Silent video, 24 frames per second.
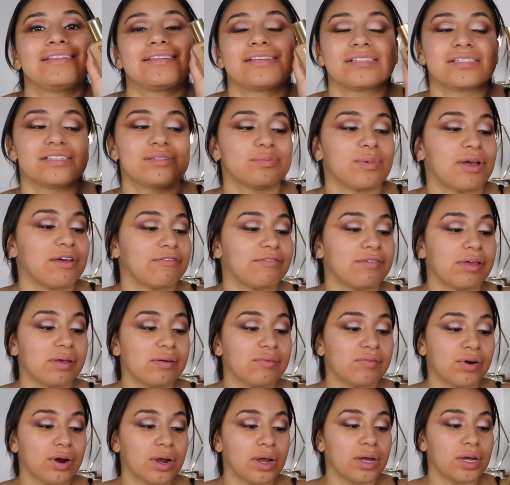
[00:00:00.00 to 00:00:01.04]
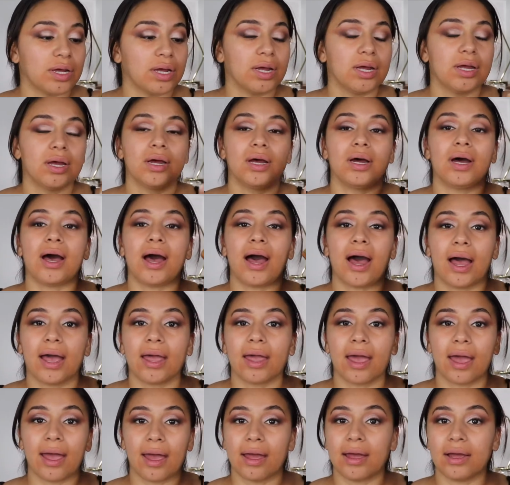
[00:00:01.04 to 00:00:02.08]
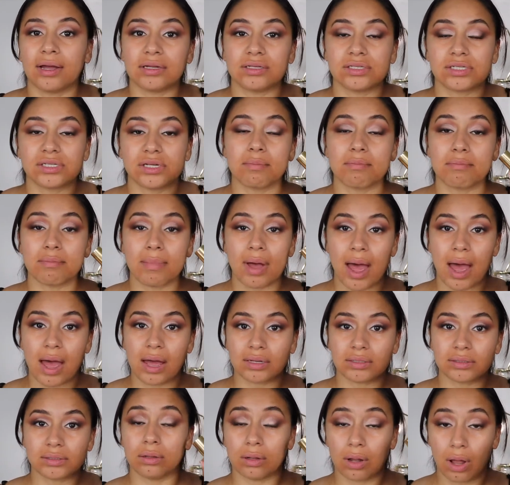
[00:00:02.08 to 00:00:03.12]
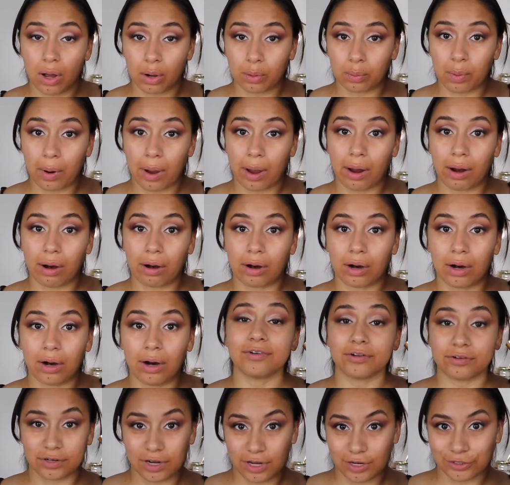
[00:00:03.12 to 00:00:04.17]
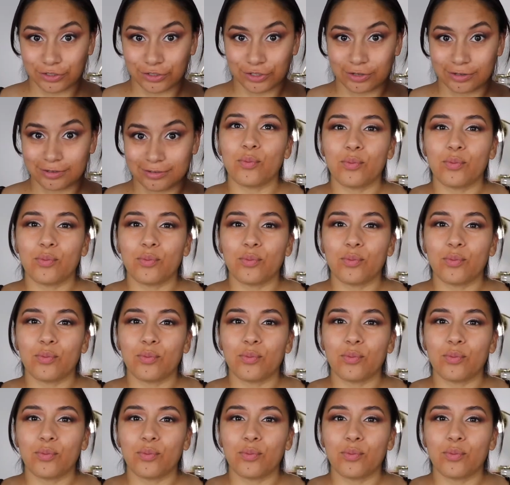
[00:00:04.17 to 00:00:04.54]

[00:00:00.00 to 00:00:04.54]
This is my favorite high-end matte long wear foundation.